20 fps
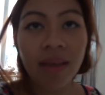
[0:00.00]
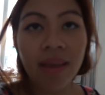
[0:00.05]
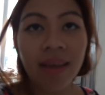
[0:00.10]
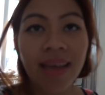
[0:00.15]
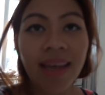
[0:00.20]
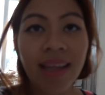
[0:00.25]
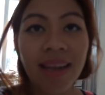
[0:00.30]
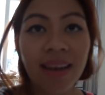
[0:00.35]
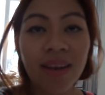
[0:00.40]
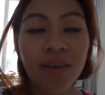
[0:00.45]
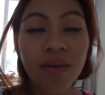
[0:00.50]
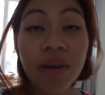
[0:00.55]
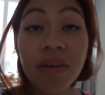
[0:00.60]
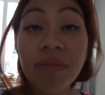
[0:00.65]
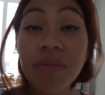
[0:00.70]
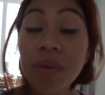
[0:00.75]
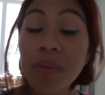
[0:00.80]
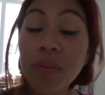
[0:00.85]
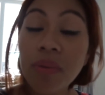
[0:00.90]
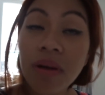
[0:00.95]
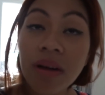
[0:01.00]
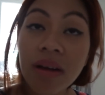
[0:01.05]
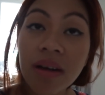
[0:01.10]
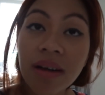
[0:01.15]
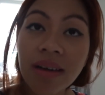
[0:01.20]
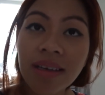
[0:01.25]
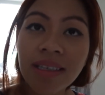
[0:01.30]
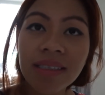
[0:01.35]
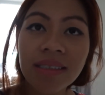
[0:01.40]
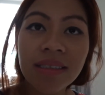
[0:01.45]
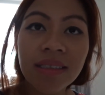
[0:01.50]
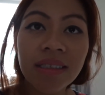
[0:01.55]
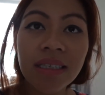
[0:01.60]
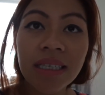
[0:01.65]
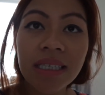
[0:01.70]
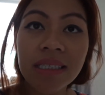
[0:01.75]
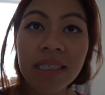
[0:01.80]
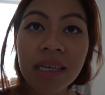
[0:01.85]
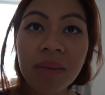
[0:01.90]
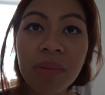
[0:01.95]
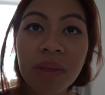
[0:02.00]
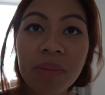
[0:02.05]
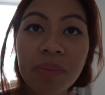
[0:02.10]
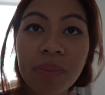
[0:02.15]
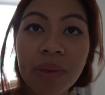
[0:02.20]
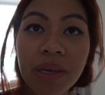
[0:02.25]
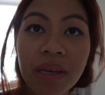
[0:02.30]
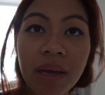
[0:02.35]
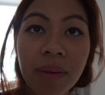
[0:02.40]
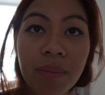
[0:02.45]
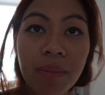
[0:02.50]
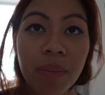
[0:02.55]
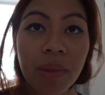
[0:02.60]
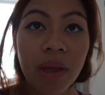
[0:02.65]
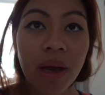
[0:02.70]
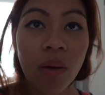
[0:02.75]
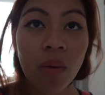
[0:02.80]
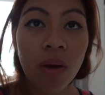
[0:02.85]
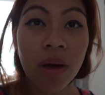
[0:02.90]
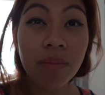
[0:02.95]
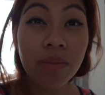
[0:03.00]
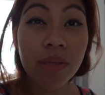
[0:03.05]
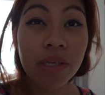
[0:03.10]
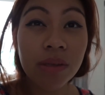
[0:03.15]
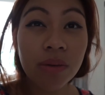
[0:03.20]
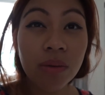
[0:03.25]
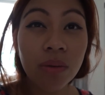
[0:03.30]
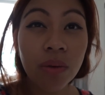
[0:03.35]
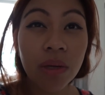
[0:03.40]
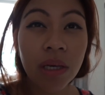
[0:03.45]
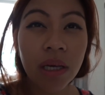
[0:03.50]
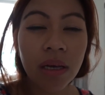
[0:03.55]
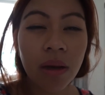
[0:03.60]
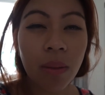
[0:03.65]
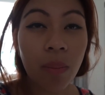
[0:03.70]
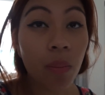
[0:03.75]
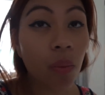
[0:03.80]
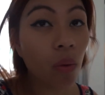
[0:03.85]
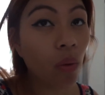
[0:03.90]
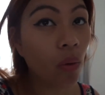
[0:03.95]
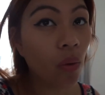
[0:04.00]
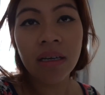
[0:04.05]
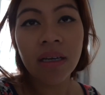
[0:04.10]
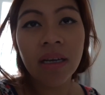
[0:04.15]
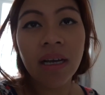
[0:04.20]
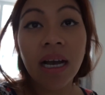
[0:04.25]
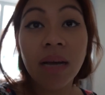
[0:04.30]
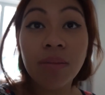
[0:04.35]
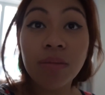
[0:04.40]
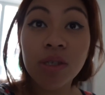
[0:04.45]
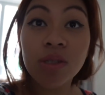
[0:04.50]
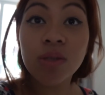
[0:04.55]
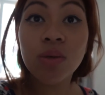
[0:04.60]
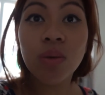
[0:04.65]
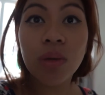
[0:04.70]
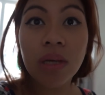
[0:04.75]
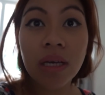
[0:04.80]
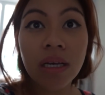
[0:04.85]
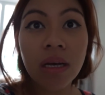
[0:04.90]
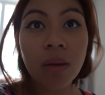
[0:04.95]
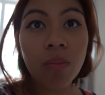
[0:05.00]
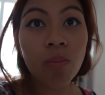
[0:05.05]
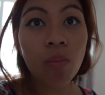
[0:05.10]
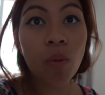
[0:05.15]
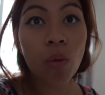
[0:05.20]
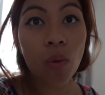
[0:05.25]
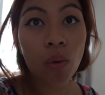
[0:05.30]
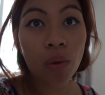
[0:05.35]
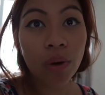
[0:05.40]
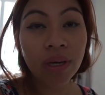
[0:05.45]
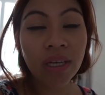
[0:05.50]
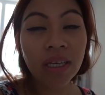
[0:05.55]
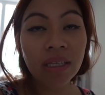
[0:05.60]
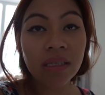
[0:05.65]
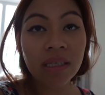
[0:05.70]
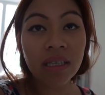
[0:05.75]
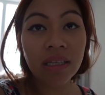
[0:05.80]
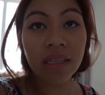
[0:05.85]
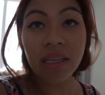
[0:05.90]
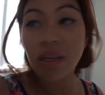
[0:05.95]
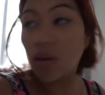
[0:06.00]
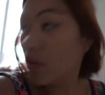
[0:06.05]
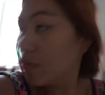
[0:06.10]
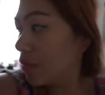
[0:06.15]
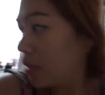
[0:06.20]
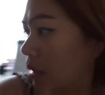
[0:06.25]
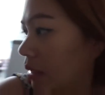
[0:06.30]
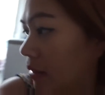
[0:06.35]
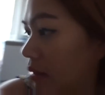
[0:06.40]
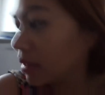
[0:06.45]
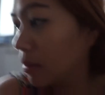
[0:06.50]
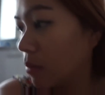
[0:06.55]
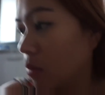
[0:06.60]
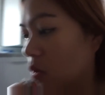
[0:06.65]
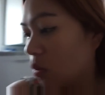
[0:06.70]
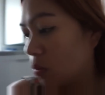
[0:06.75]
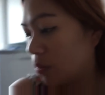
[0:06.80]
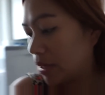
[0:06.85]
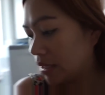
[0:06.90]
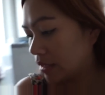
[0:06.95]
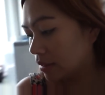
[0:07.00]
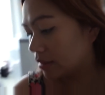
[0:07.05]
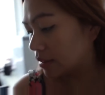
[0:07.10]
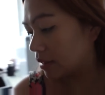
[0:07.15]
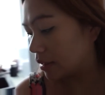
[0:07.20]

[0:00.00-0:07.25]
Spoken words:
Hello, everyone. It's nearly 7 p.m. now. I'm just cooking a pork. It's in the oven at the moment.